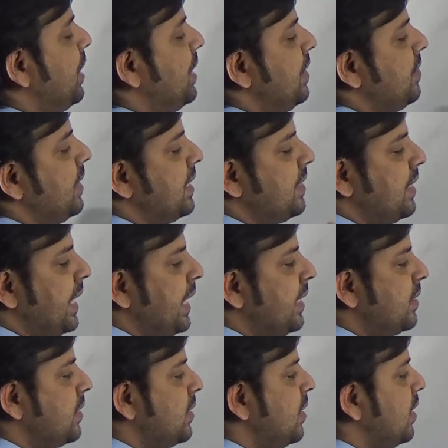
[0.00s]
the digit
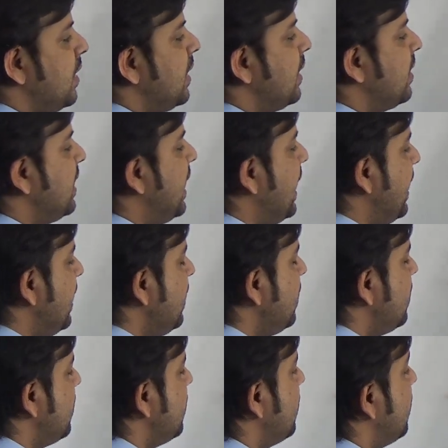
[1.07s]
6. Then,